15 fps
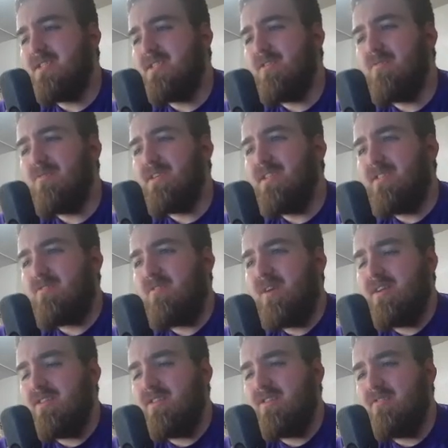the only threat
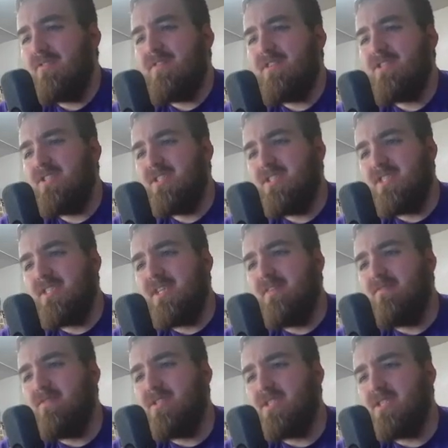in their division is San
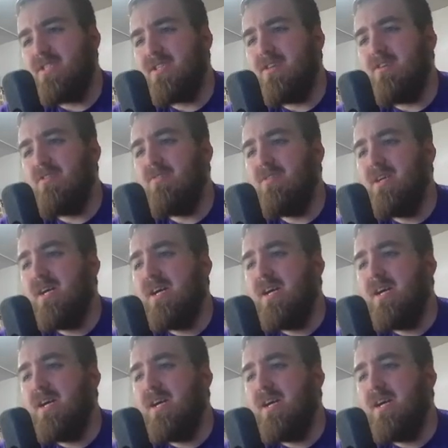Francisco,